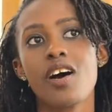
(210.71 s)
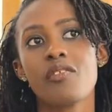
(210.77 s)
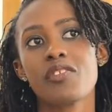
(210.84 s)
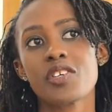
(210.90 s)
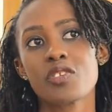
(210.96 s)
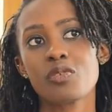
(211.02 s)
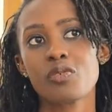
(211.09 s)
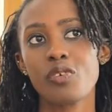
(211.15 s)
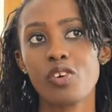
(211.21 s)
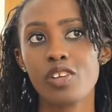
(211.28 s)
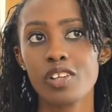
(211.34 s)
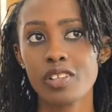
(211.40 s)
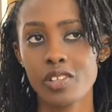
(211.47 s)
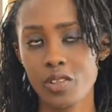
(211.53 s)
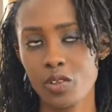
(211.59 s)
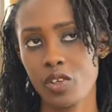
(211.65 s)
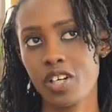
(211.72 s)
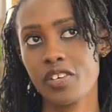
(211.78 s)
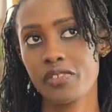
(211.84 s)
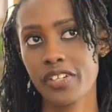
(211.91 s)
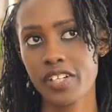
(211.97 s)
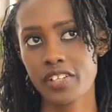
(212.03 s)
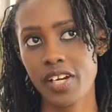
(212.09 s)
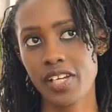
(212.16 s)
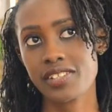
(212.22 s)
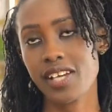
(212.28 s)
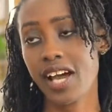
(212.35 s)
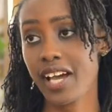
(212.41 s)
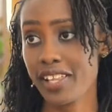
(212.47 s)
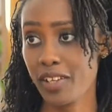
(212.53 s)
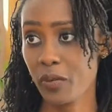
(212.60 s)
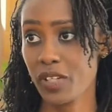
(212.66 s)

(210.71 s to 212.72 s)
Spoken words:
first of all, you are very right, Agatha.